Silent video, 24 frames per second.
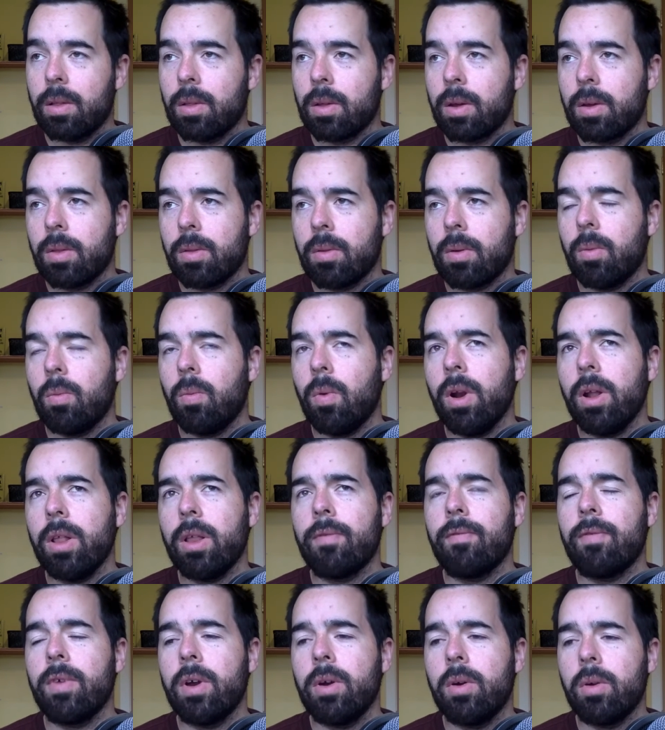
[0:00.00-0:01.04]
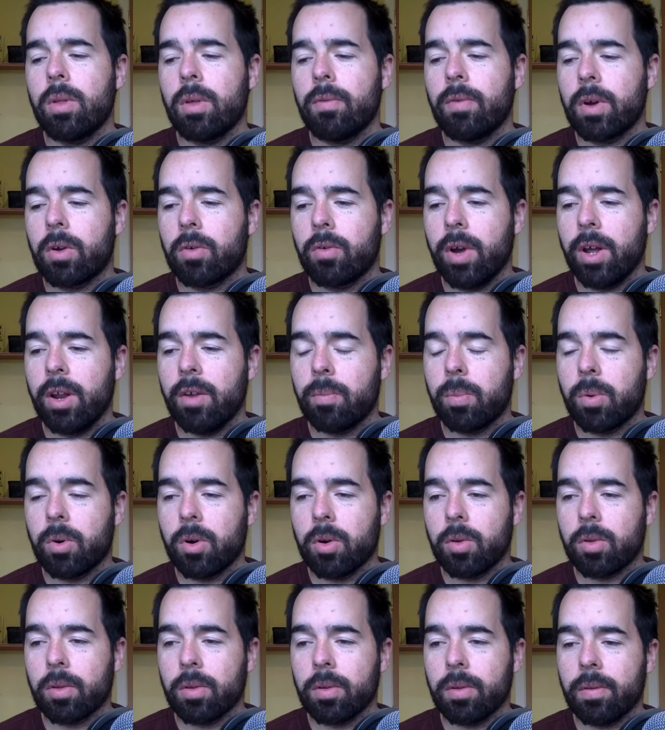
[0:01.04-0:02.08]
Because one of the fears of a creative
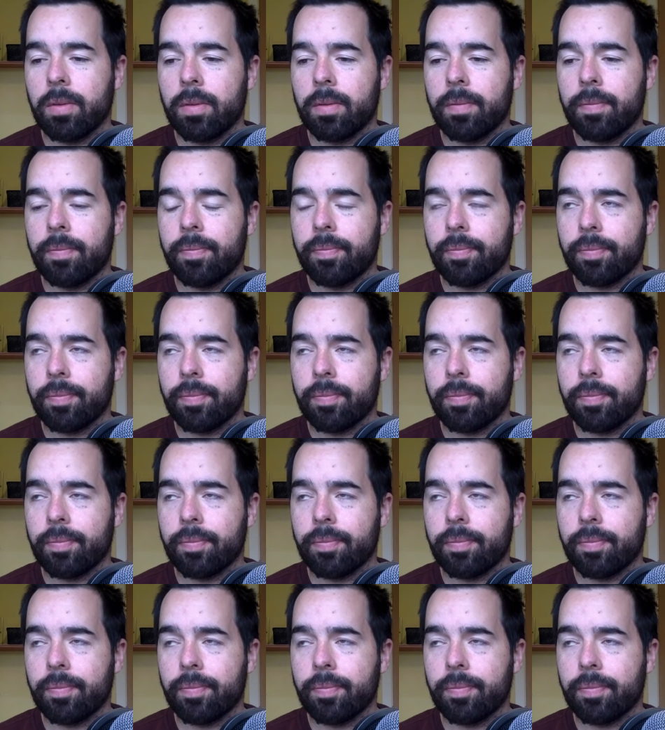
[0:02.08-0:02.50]
person,